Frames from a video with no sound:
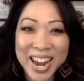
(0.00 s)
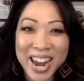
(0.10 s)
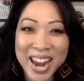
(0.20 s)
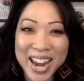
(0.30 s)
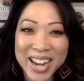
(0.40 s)

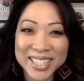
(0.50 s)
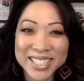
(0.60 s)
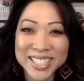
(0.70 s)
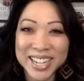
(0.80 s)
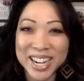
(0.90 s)

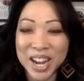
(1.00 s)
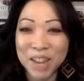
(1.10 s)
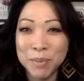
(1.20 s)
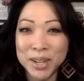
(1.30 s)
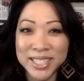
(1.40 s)
And I
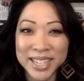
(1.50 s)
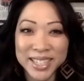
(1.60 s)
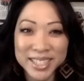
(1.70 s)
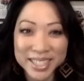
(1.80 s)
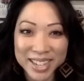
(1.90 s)
have been
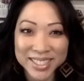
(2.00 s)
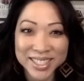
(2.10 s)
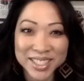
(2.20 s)
attending classes